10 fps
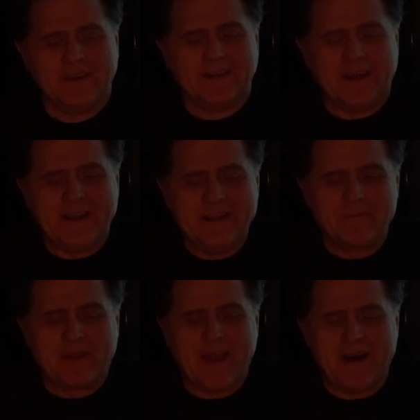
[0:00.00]
Let
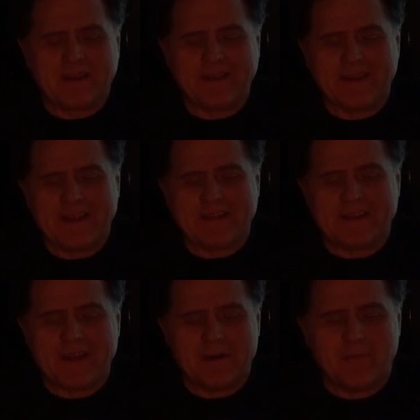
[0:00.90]
him calculate the
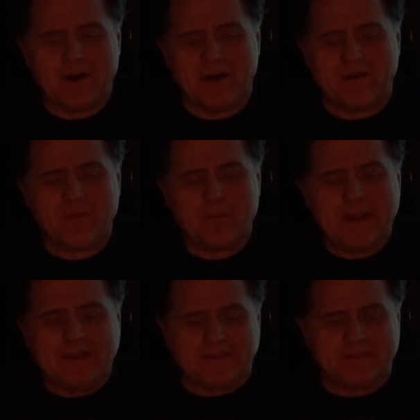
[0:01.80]
number of the
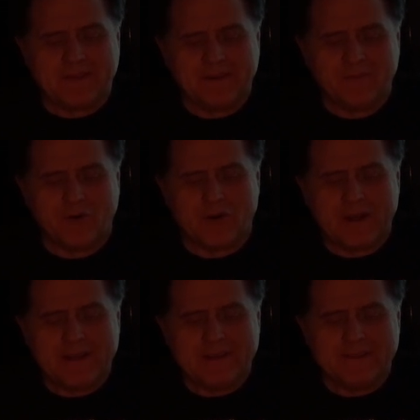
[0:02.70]
beast, for
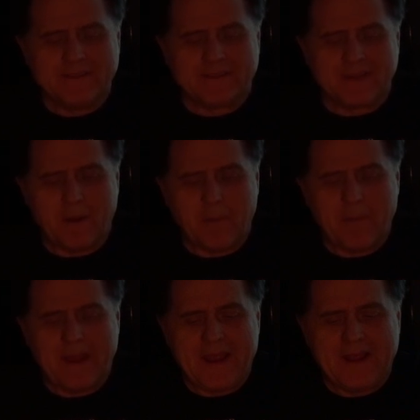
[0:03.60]
it is
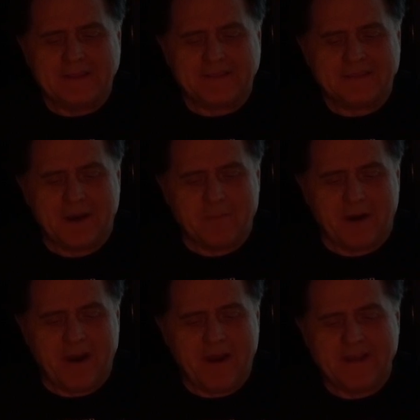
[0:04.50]
man's
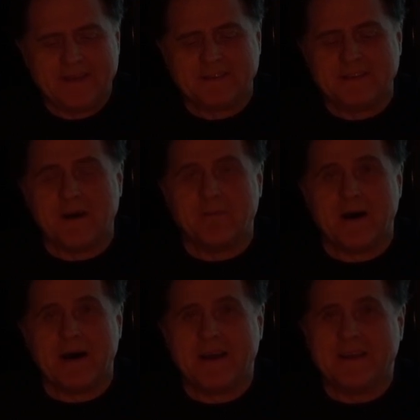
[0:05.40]
number. His
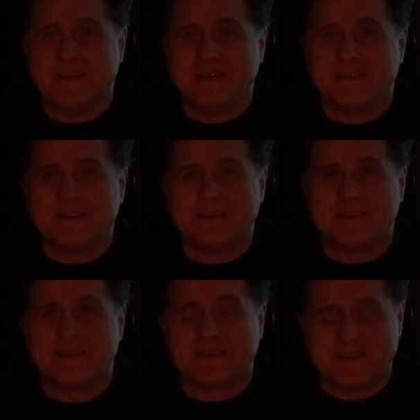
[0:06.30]
number is
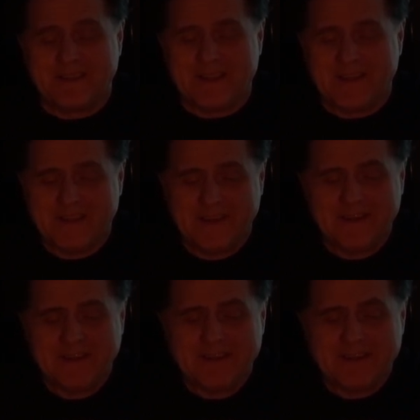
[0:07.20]

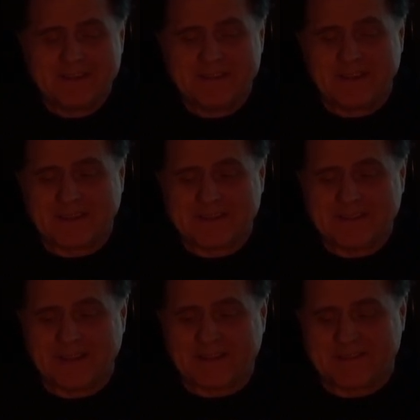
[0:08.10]

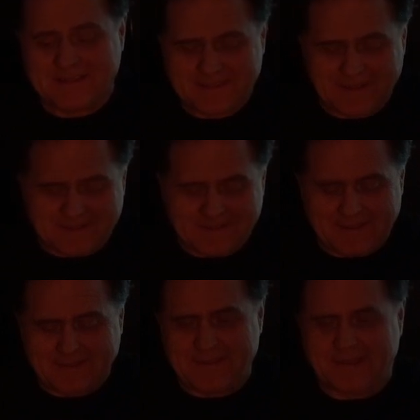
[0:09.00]

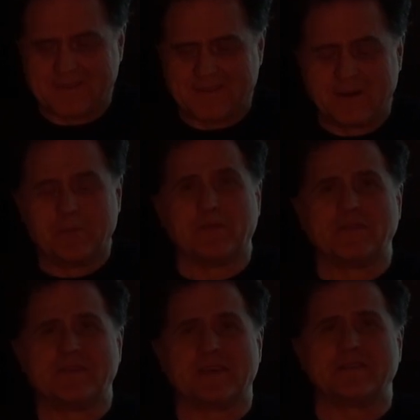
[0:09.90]
666, triple
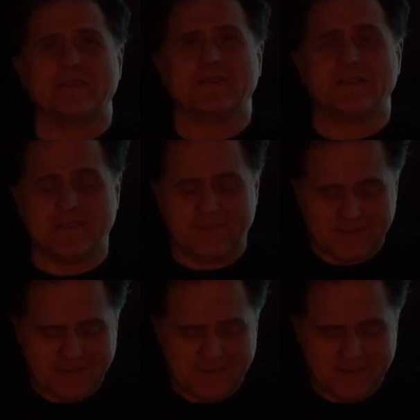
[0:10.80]
sixes.